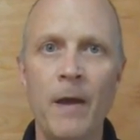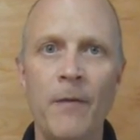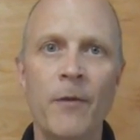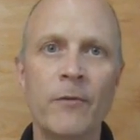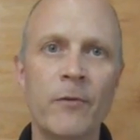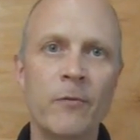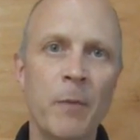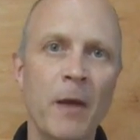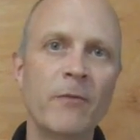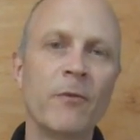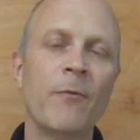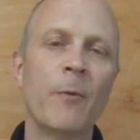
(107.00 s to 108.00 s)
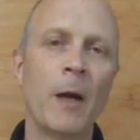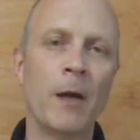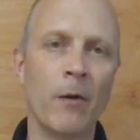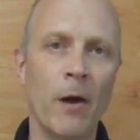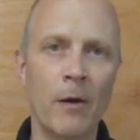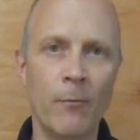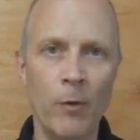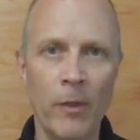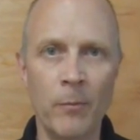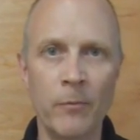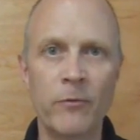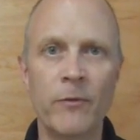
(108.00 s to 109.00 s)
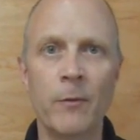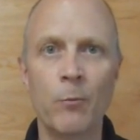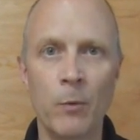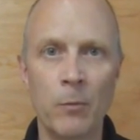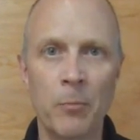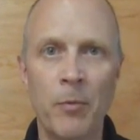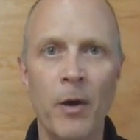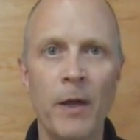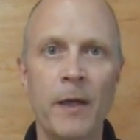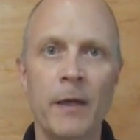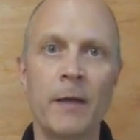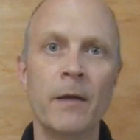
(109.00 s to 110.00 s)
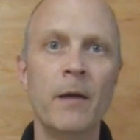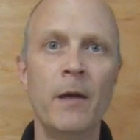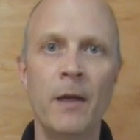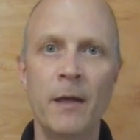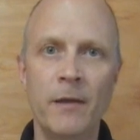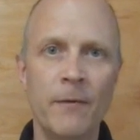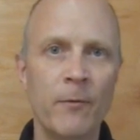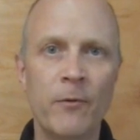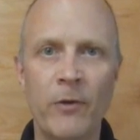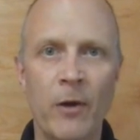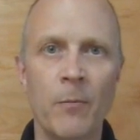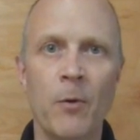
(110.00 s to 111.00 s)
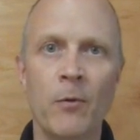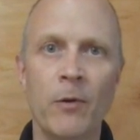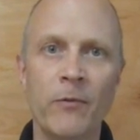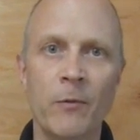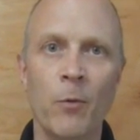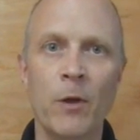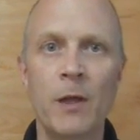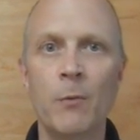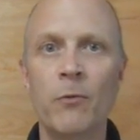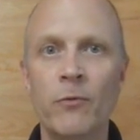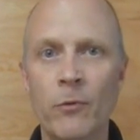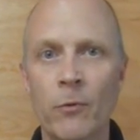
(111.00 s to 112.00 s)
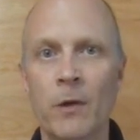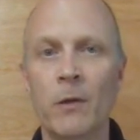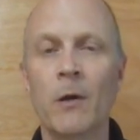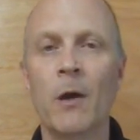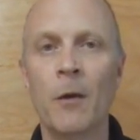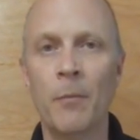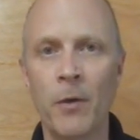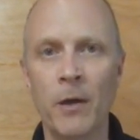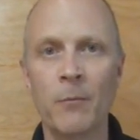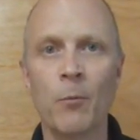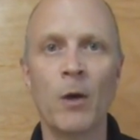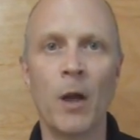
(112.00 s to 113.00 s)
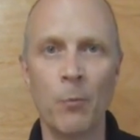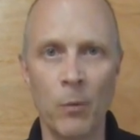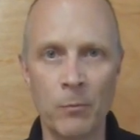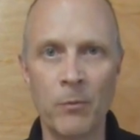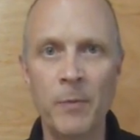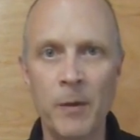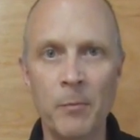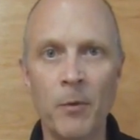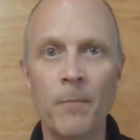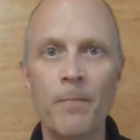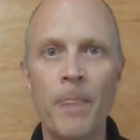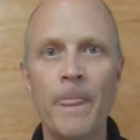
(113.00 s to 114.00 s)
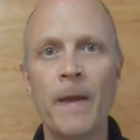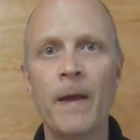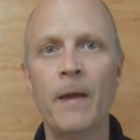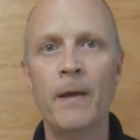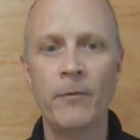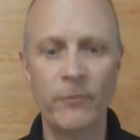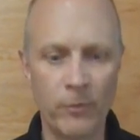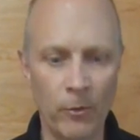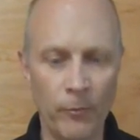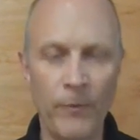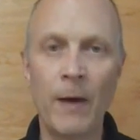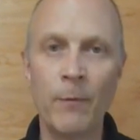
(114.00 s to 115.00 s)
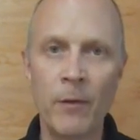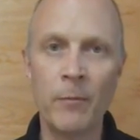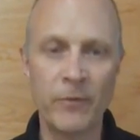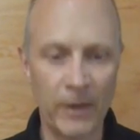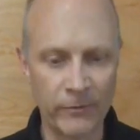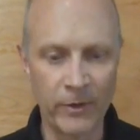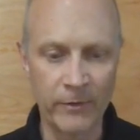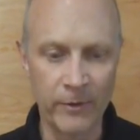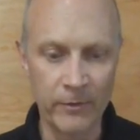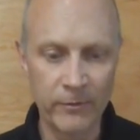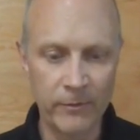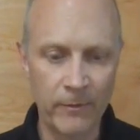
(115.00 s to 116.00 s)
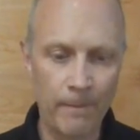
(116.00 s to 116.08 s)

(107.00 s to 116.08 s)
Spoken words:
This is based upon a lot of rhythms that we were playing in different ceremonies and what he was doing playing one-on-one with people. So that rhythm sounds like this.